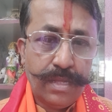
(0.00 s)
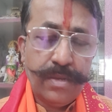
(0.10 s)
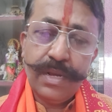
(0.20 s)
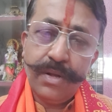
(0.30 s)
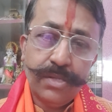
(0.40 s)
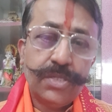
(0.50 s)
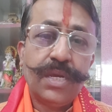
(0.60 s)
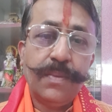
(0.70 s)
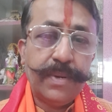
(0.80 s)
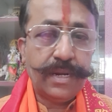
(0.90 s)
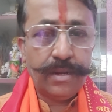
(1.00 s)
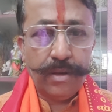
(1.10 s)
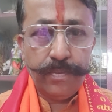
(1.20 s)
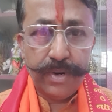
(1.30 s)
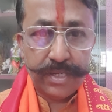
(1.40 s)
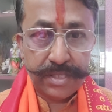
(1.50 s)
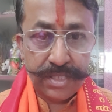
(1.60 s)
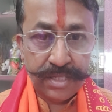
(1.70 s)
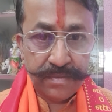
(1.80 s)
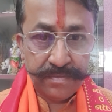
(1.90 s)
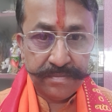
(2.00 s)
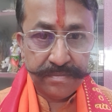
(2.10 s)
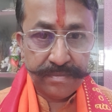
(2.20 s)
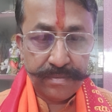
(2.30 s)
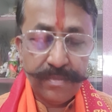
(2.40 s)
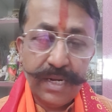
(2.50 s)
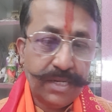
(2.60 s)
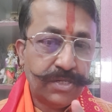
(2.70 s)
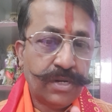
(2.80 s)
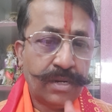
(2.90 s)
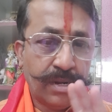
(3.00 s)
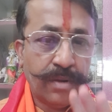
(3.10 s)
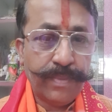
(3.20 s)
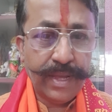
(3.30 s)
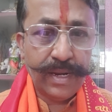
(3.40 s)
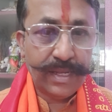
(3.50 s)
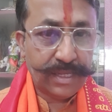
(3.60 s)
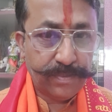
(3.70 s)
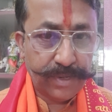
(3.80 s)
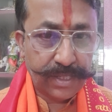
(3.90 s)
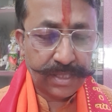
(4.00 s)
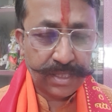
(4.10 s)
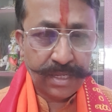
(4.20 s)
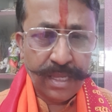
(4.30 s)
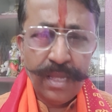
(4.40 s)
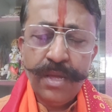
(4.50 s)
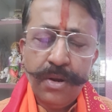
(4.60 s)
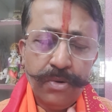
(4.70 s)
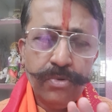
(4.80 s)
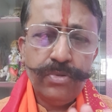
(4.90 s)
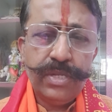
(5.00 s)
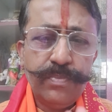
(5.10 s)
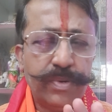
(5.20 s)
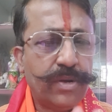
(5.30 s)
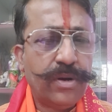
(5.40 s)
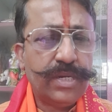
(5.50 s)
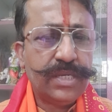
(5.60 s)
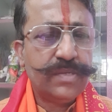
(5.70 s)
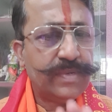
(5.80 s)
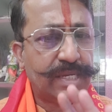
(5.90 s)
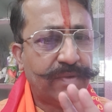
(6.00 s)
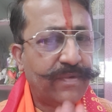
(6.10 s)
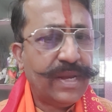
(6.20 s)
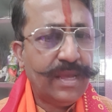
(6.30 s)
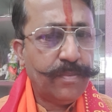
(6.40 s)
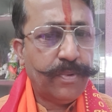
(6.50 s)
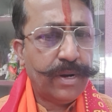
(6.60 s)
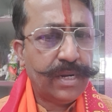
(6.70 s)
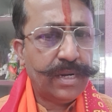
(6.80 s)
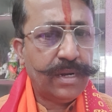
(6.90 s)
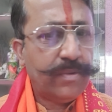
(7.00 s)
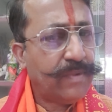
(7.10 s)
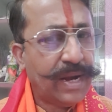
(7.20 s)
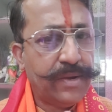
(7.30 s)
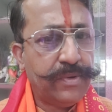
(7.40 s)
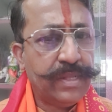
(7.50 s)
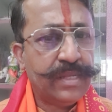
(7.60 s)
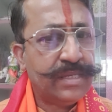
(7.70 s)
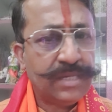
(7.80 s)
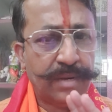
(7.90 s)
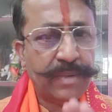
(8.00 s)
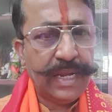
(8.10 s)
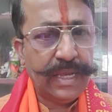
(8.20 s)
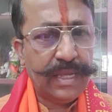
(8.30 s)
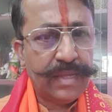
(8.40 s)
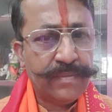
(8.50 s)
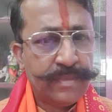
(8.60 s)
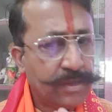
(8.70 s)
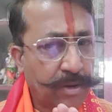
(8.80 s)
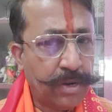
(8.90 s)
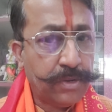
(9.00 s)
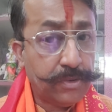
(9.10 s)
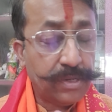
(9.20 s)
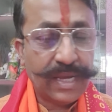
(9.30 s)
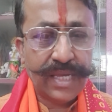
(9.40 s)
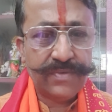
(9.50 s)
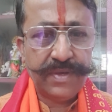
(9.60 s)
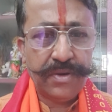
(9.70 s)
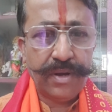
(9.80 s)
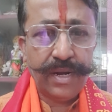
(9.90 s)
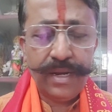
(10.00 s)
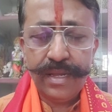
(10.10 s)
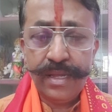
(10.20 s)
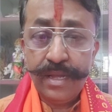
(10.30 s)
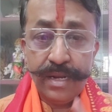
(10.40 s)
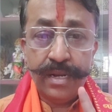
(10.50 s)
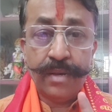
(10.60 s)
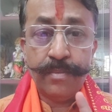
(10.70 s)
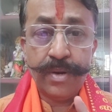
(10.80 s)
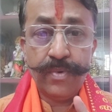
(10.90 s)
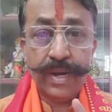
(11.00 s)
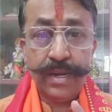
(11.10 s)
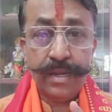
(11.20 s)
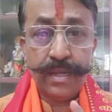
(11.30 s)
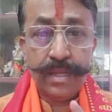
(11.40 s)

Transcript: you can also keep it in your purse, but it should not be a leather purse. 2 or 3 precautions which are very important while doing this remedy or totka as we call it. Number 1,